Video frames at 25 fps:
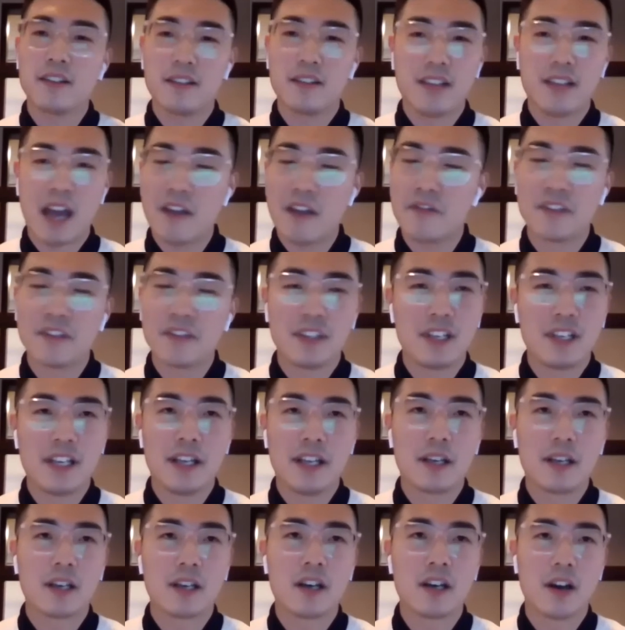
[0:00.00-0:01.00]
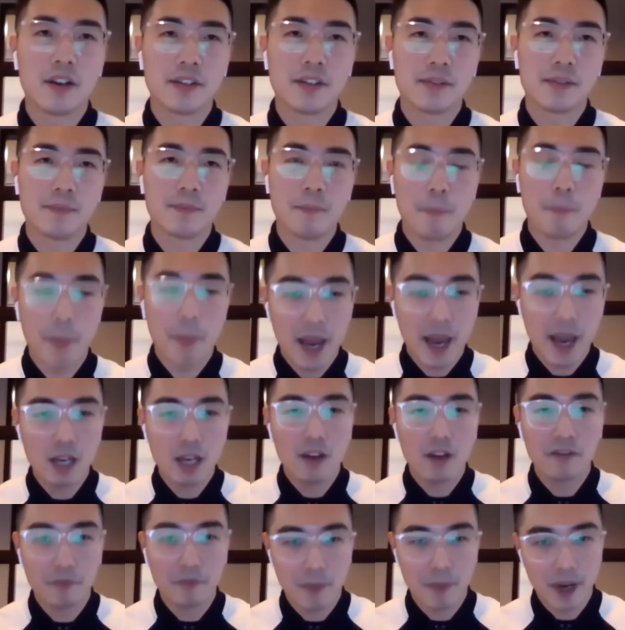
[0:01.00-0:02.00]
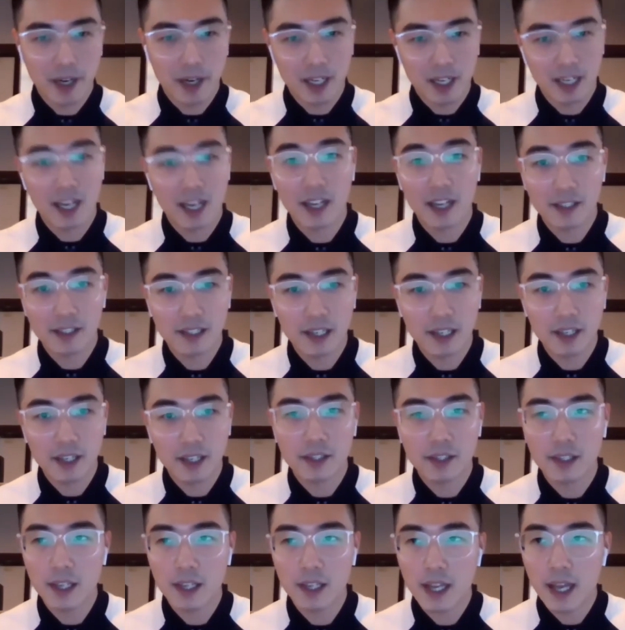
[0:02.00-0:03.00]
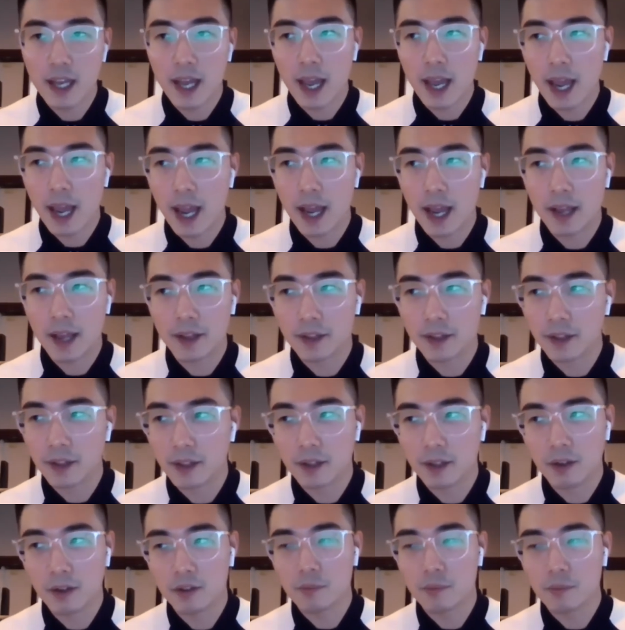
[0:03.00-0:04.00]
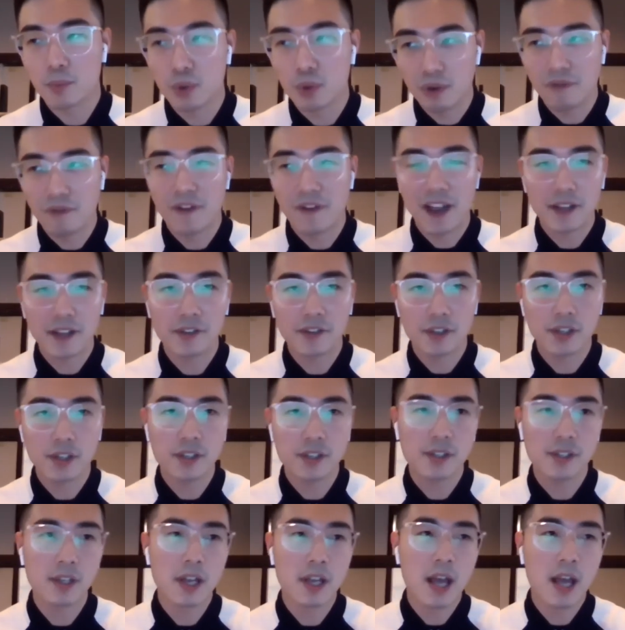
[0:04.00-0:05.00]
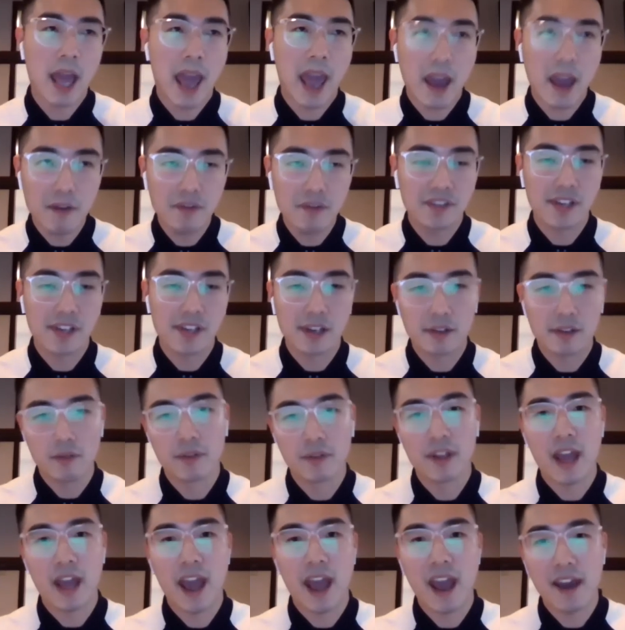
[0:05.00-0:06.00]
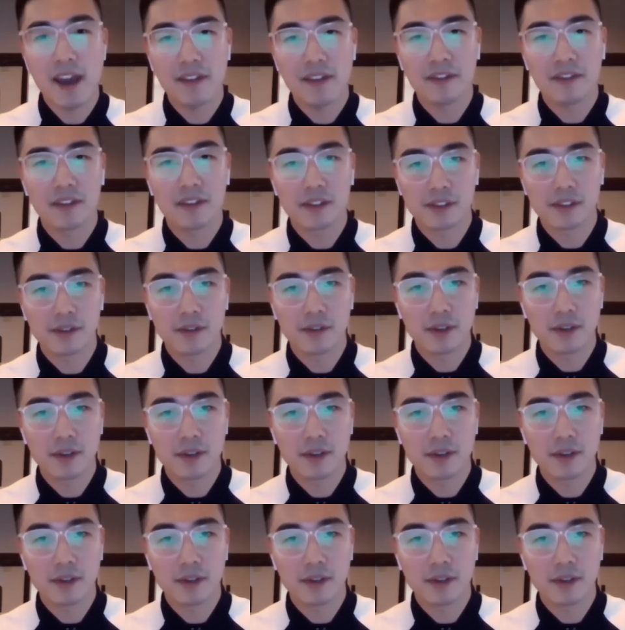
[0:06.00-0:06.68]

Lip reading: definitely, because many of my classes and those professors emphasize on the ethics